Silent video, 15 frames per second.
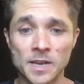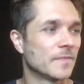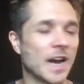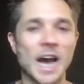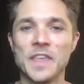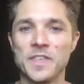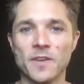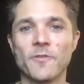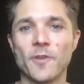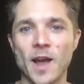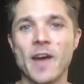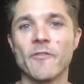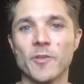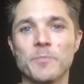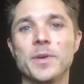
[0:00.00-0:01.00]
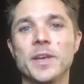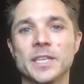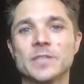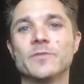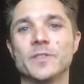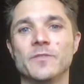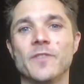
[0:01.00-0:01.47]
I think for every
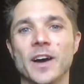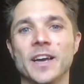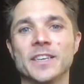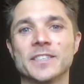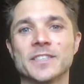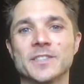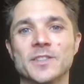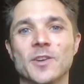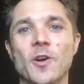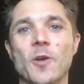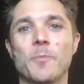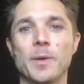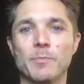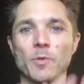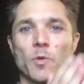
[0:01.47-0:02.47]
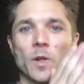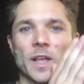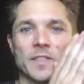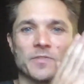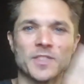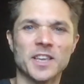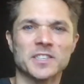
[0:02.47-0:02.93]
piece of advice, there are people who are
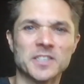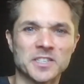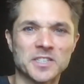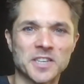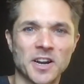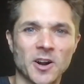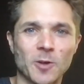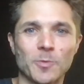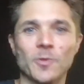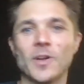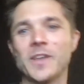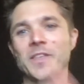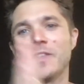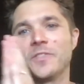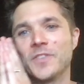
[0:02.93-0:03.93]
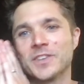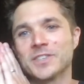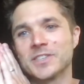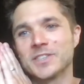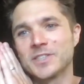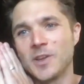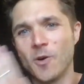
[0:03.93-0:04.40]
like, this is terrible, and then this
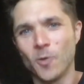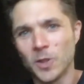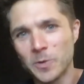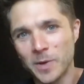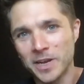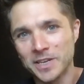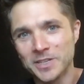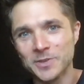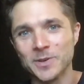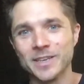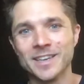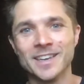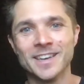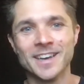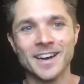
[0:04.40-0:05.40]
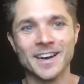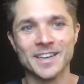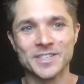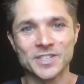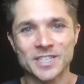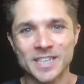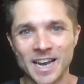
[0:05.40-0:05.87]
is the only way to do it.
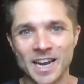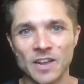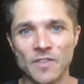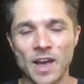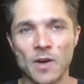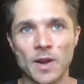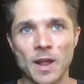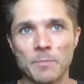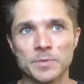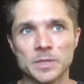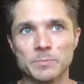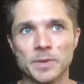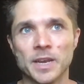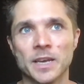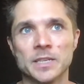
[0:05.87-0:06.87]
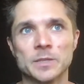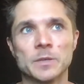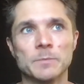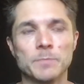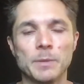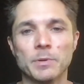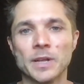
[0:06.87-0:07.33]
It's just kind of how it happens because
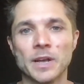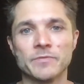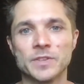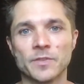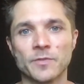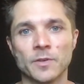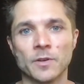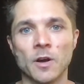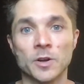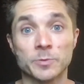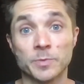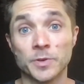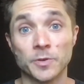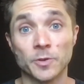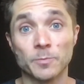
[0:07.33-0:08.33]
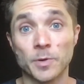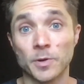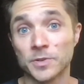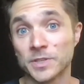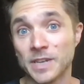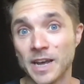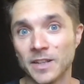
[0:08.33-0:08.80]
people have different entrepreneurial
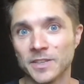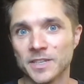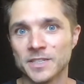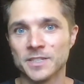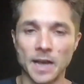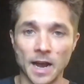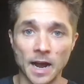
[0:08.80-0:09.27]
personalities.